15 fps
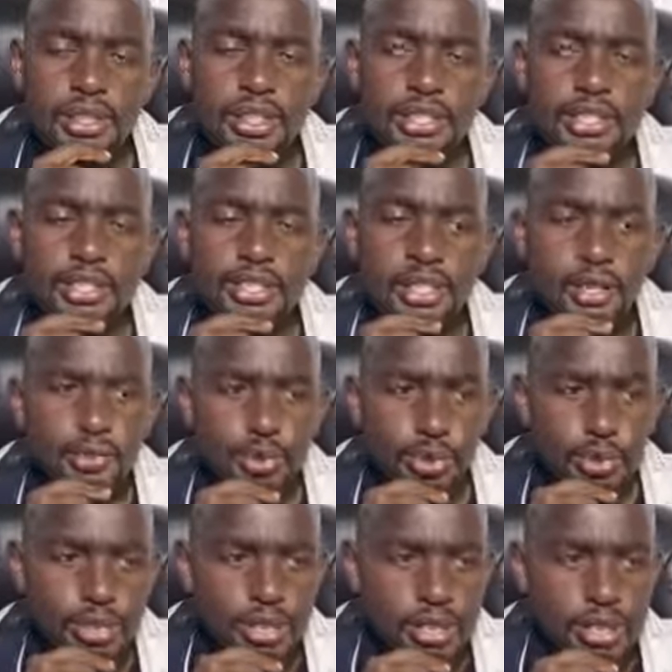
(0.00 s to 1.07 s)
This is
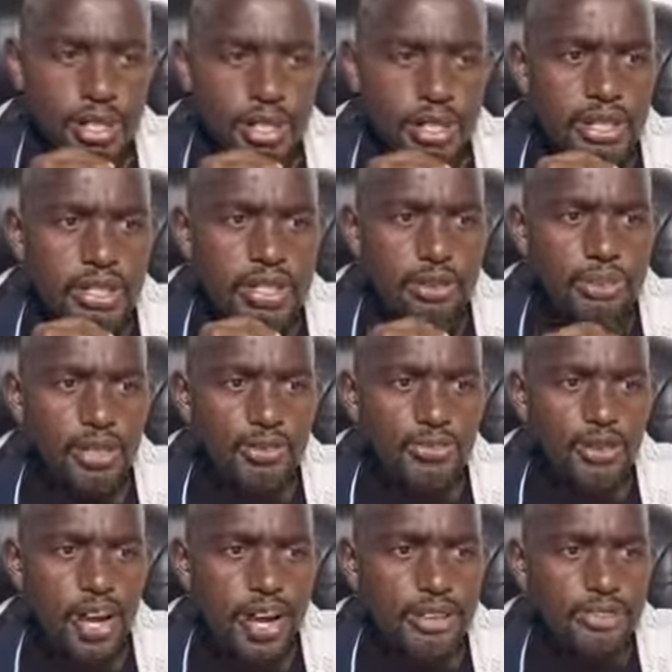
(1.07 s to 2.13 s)
Hebrews chapter
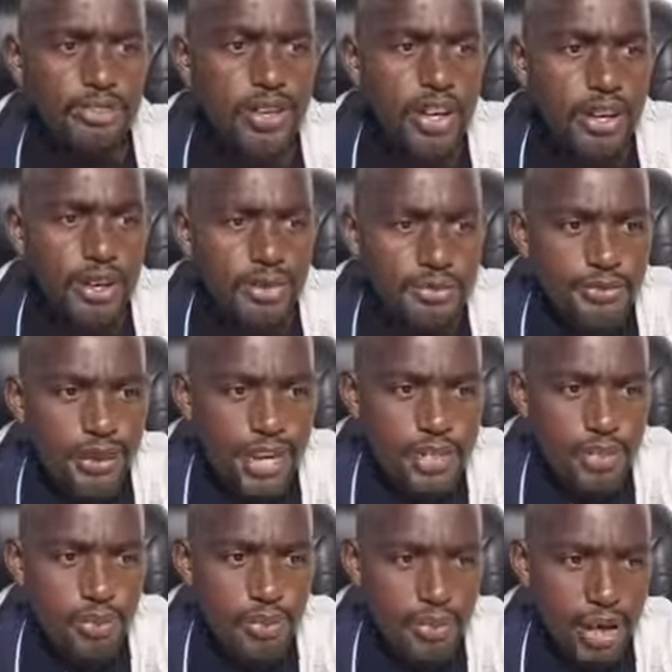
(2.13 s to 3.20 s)
5
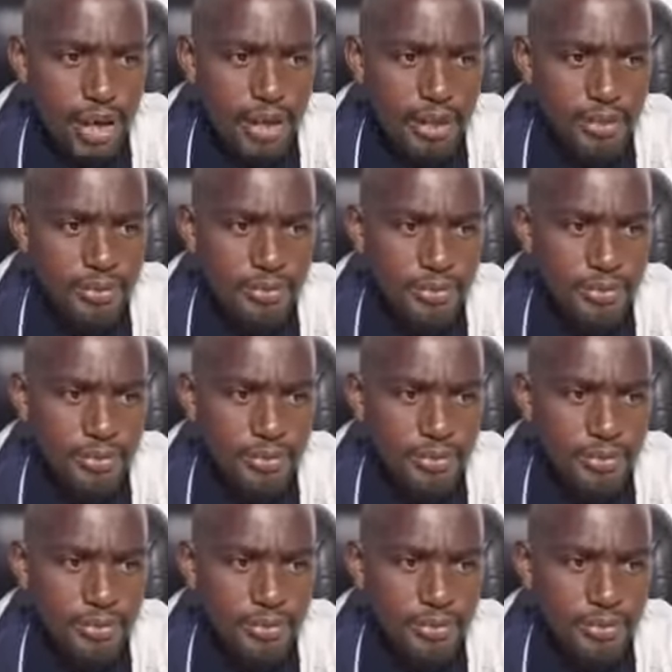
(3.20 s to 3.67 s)
verse 1,